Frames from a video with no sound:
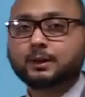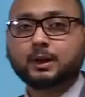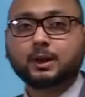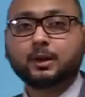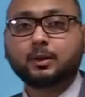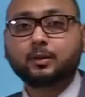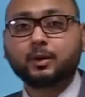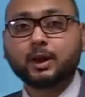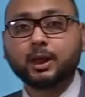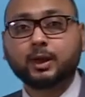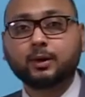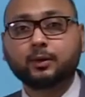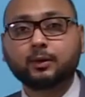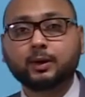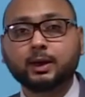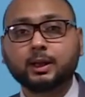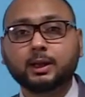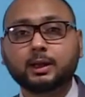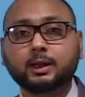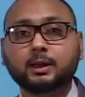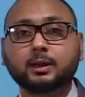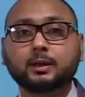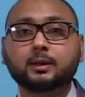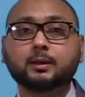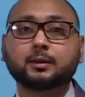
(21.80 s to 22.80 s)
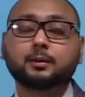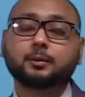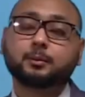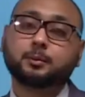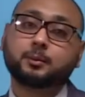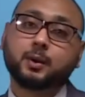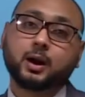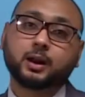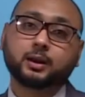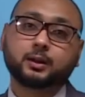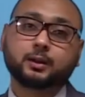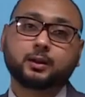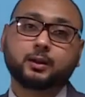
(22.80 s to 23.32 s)
Gregory
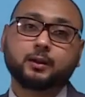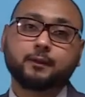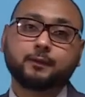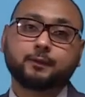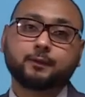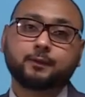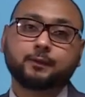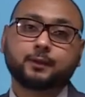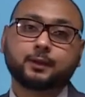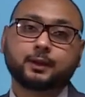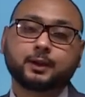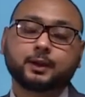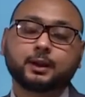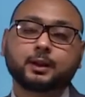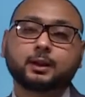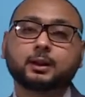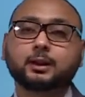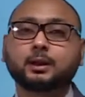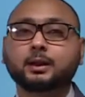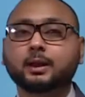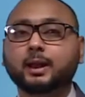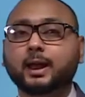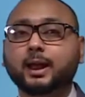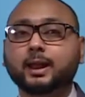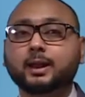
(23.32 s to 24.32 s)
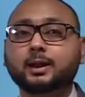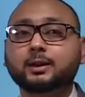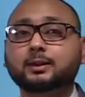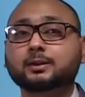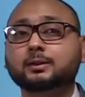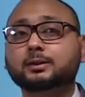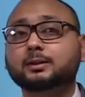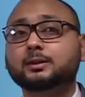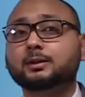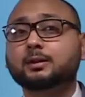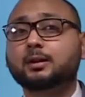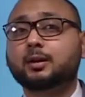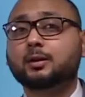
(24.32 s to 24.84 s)
Moncrief, and
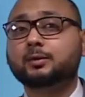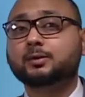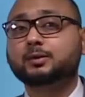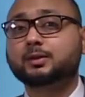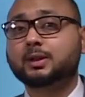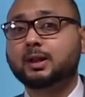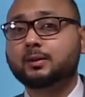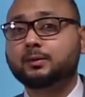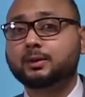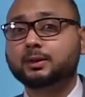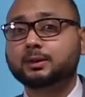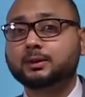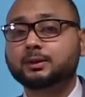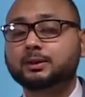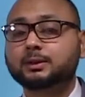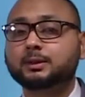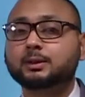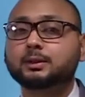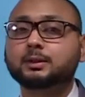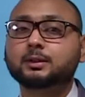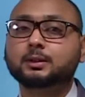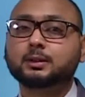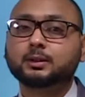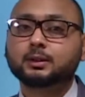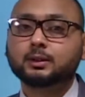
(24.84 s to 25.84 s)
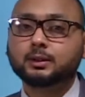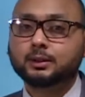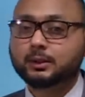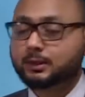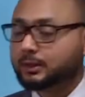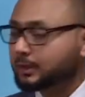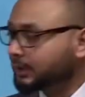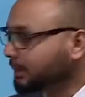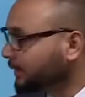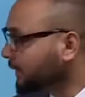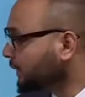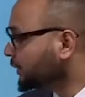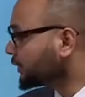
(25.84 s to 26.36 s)
it's of 7th
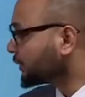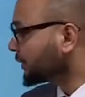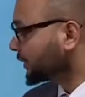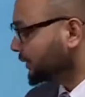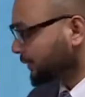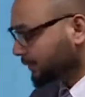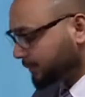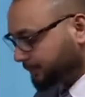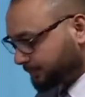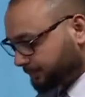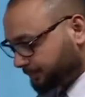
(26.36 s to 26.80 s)
edition.